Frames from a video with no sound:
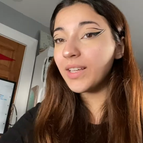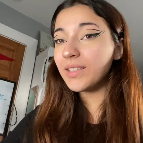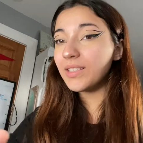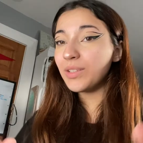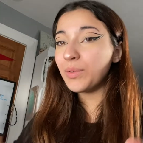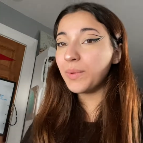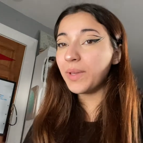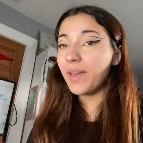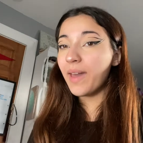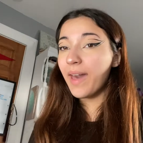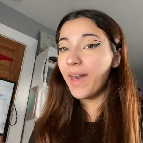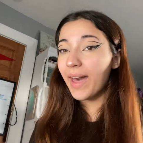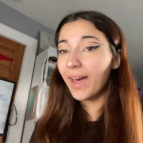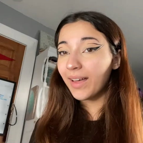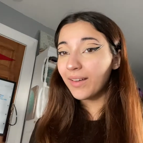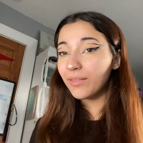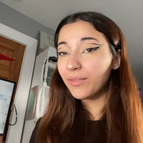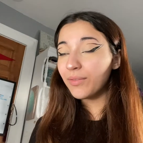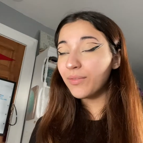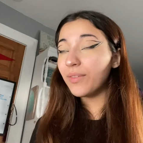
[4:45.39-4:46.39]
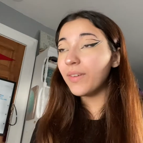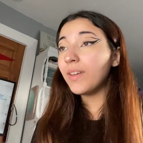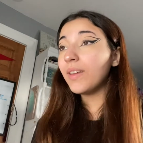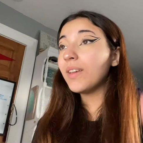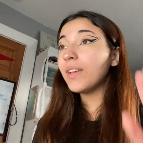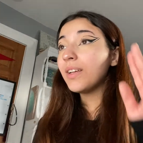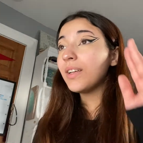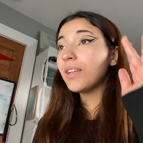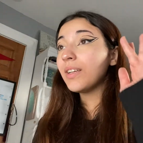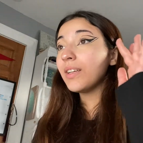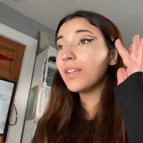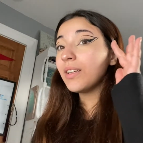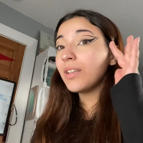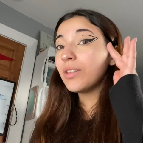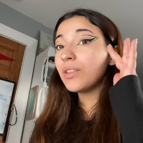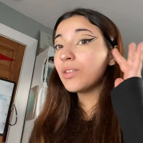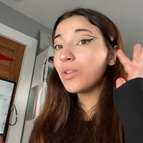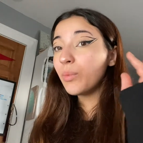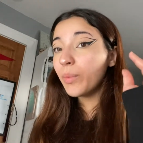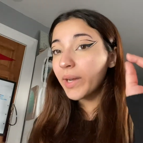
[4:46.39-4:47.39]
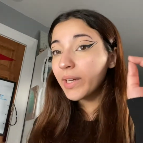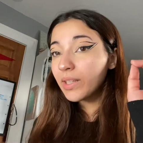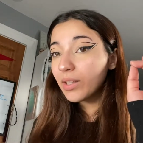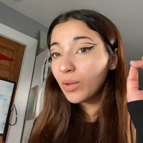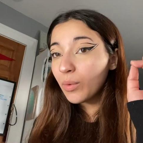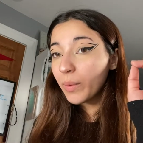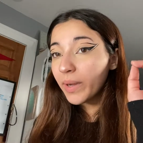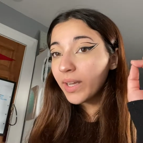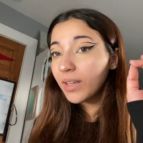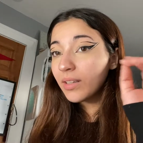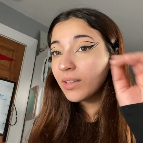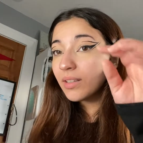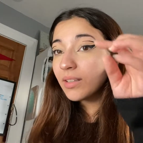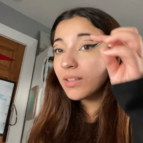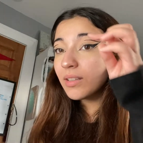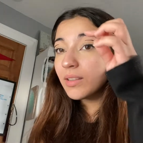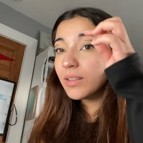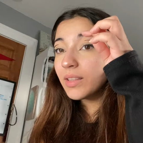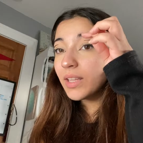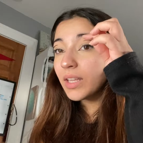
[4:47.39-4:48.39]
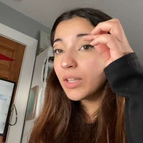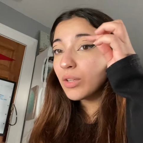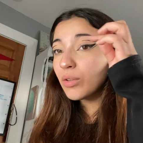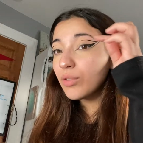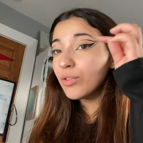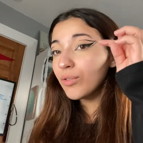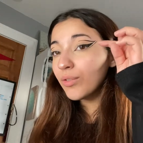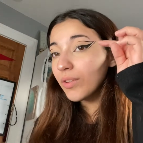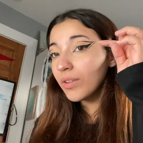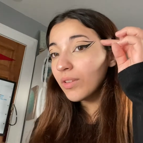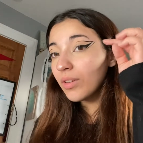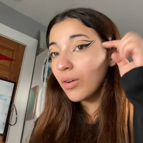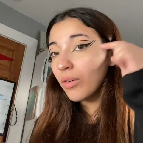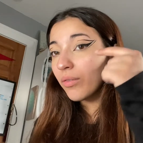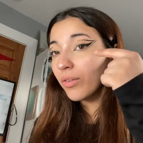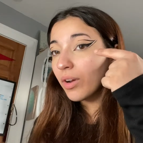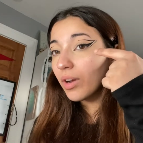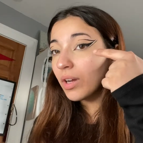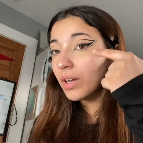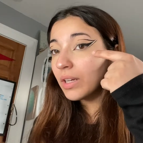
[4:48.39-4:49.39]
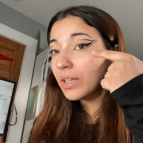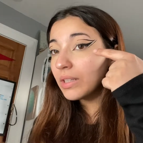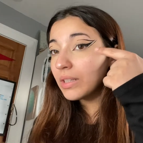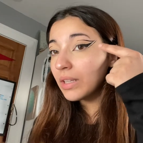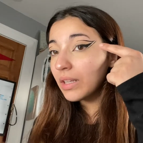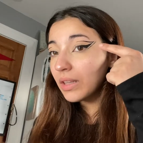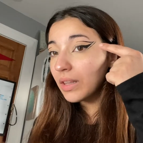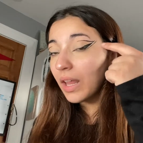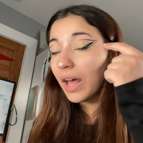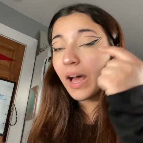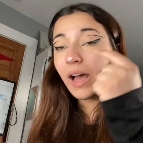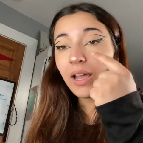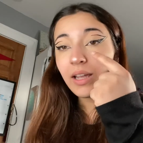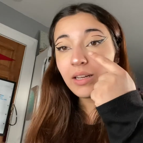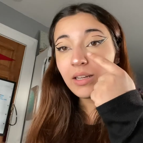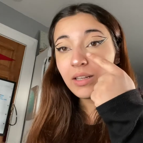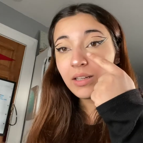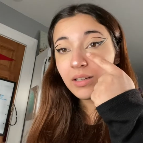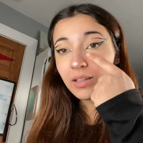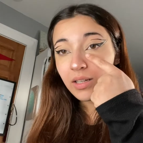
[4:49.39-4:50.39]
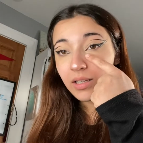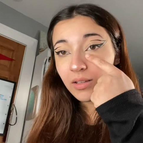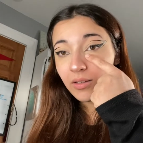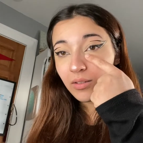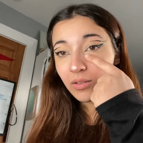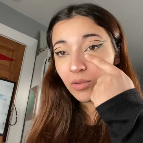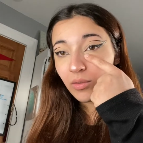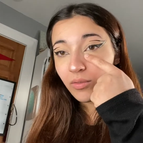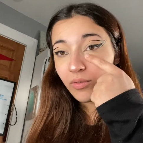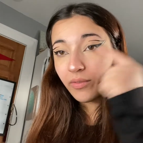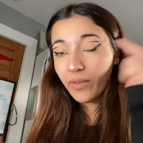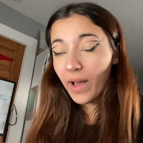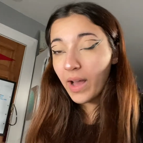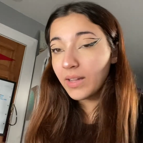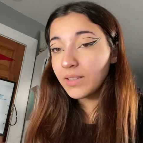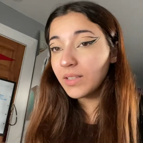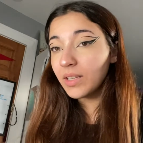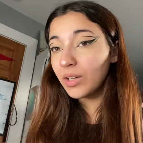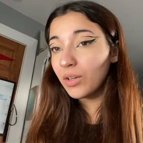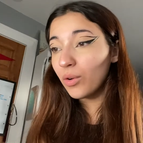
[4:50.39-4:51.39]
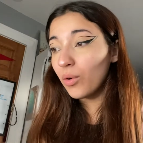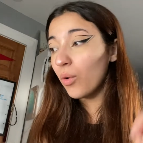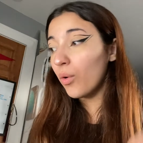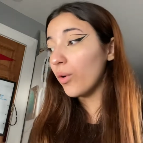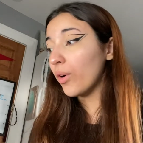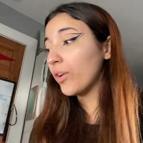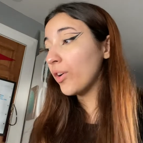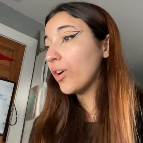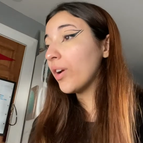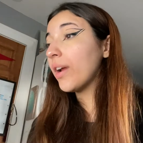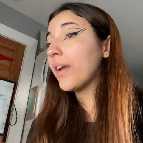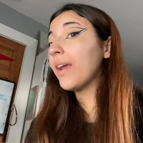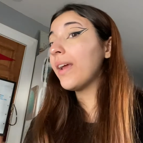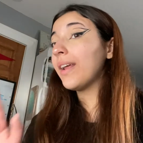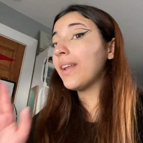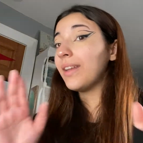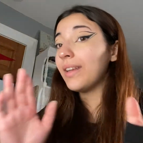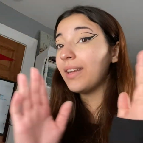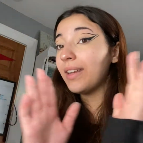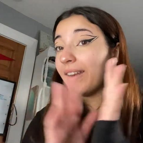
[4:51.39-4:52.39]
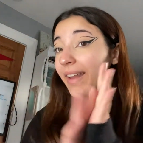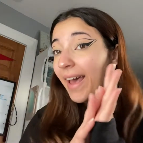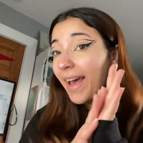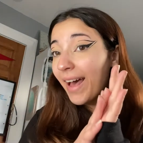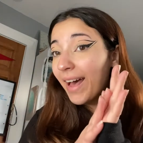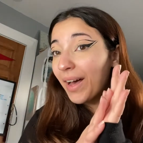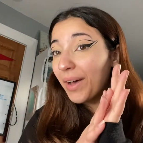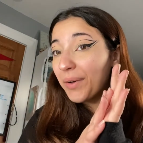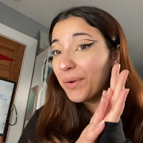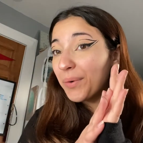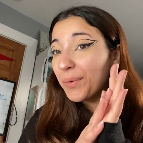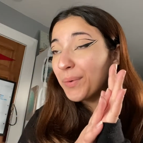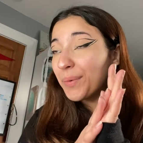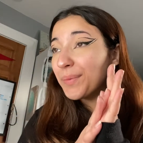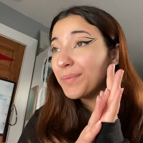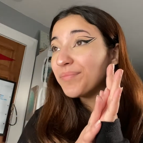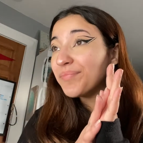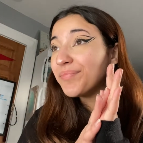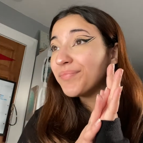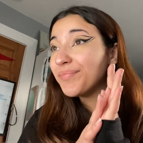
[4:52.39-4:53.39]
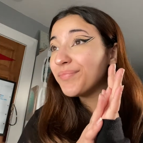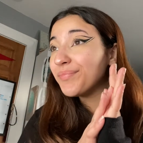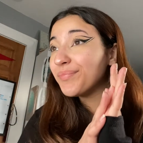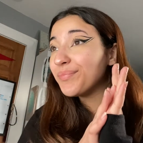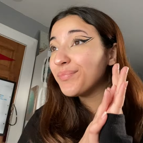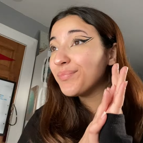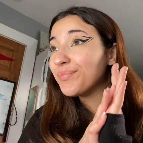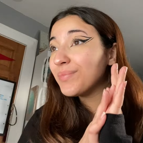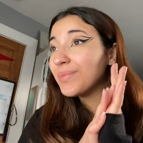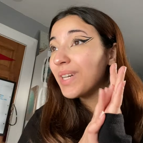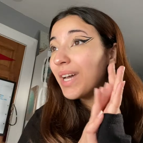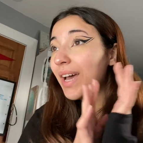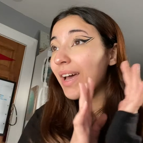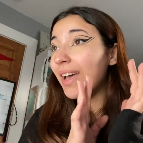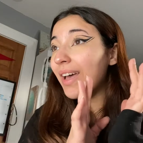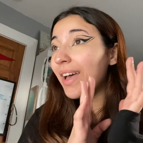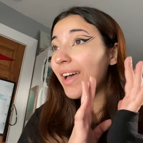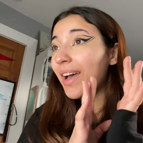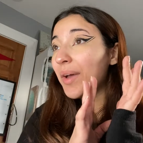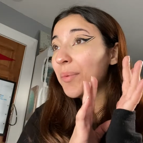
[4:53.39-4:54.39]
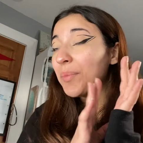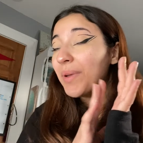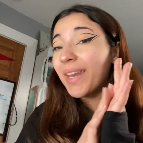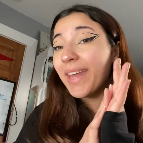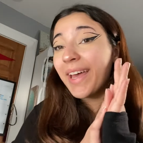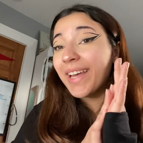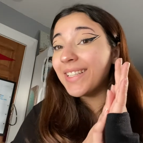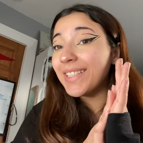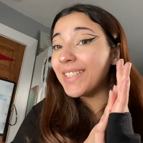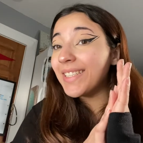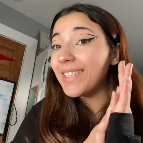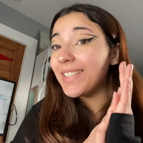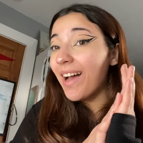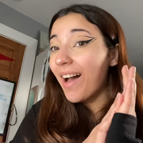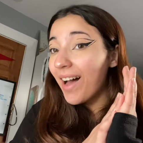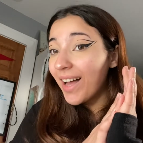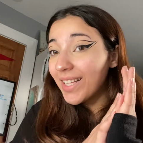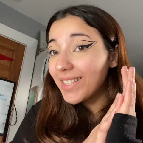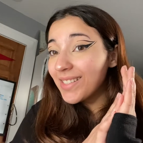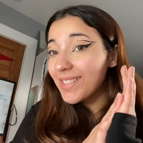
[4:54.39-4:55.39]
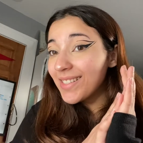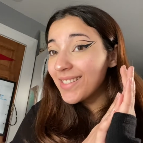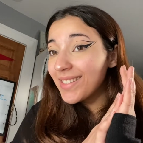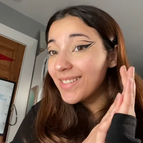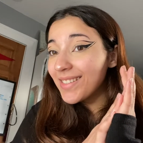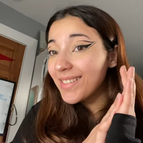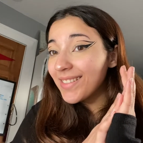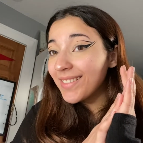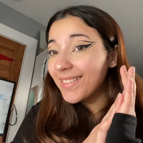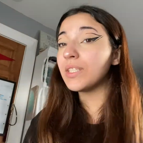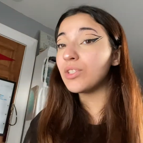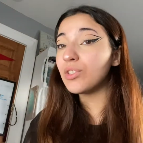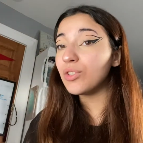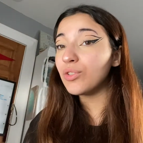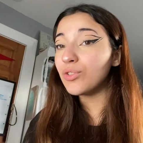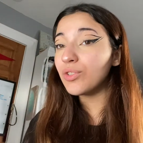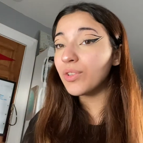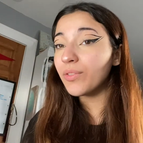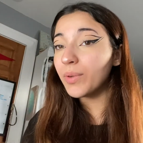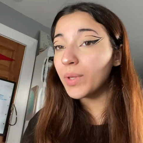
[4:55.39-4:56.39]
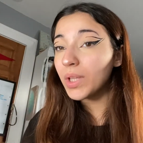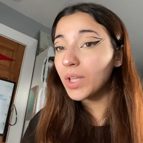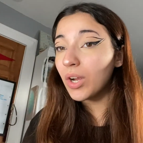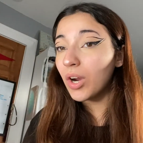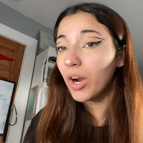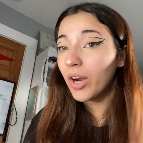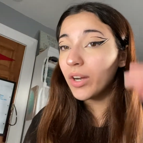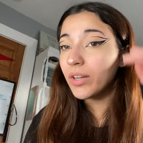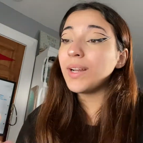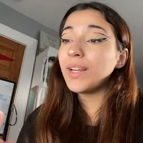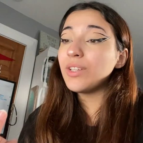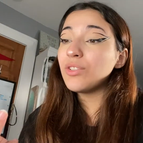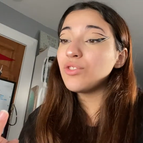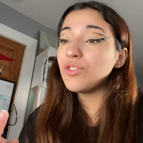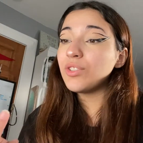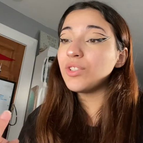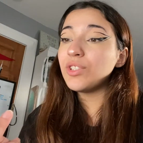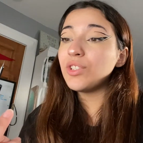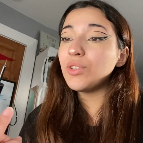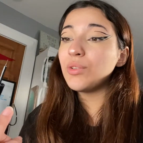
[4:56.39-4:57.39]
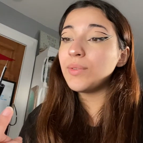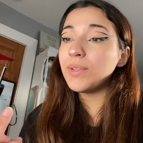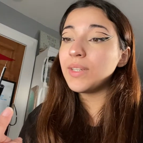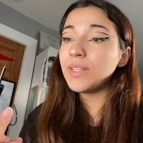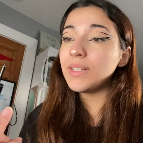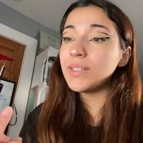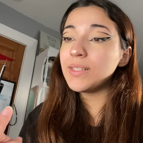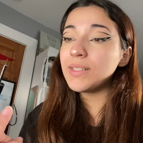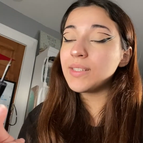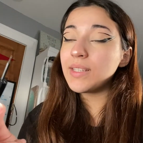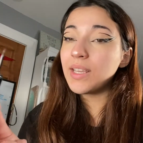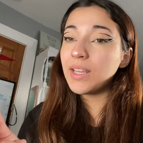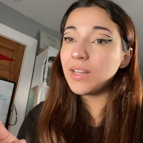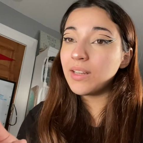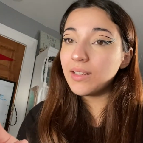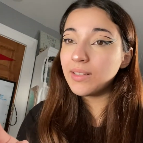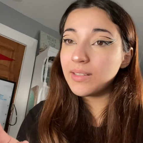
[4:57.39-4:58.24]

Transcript: so we have the regular wing, then you do this over, the line, the little fox inner corner. Now, I'm gonna add dots. These are usually really hard. What I usually do is get a